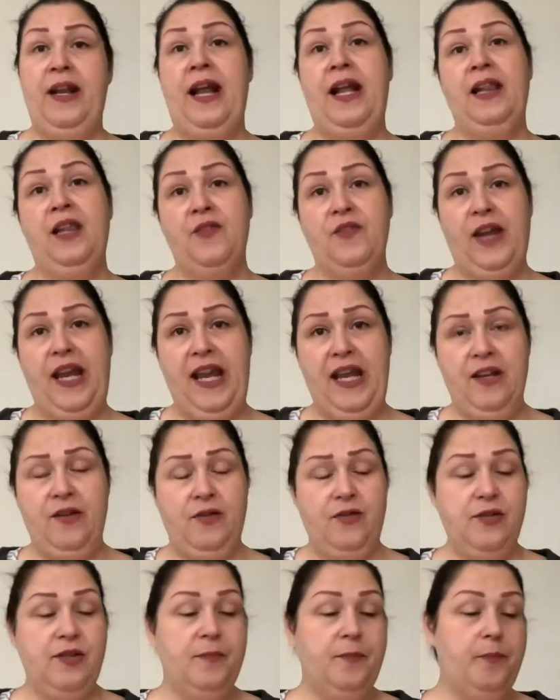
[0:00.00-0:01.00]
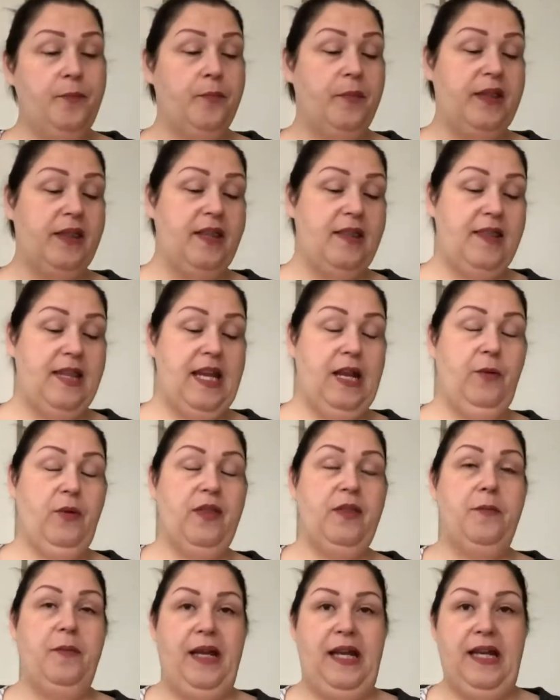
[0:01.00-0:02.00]
And I love candles, but the thing
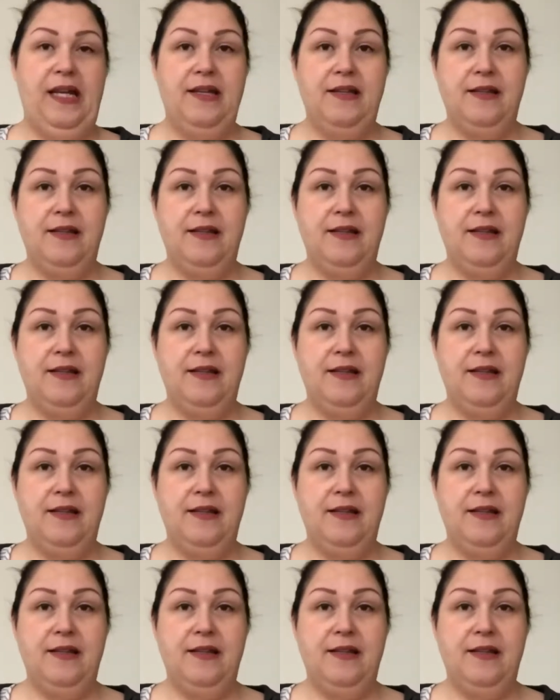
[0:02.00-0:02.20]
with me